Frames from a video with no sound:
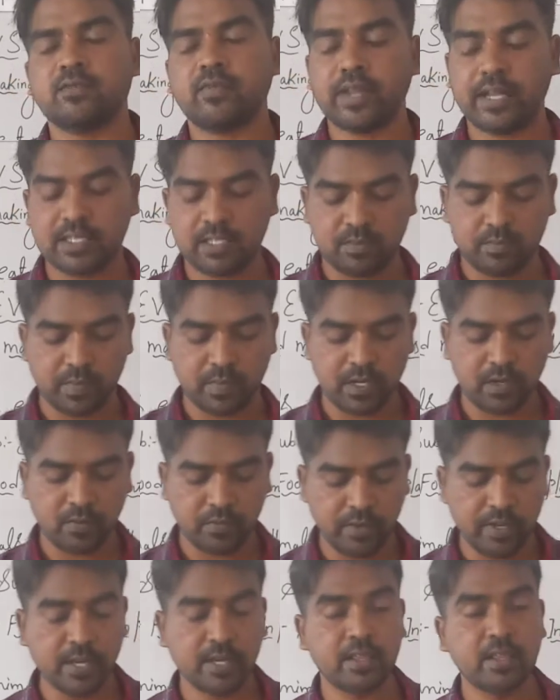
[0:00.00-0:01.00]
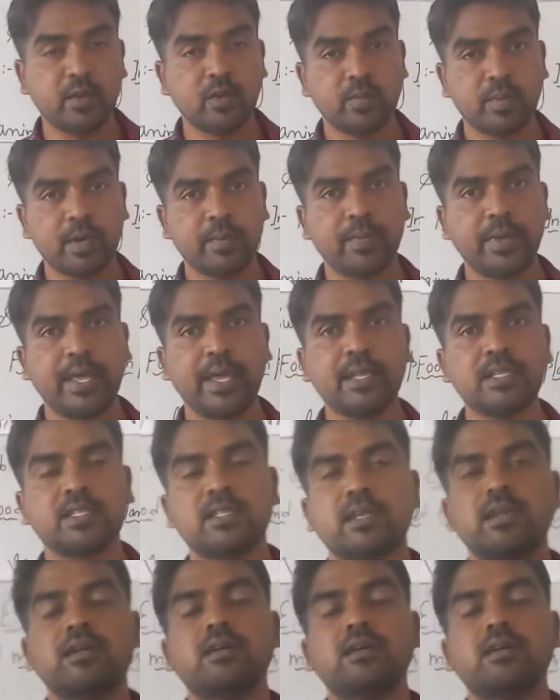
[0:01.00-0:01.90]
For example, we are the human beings.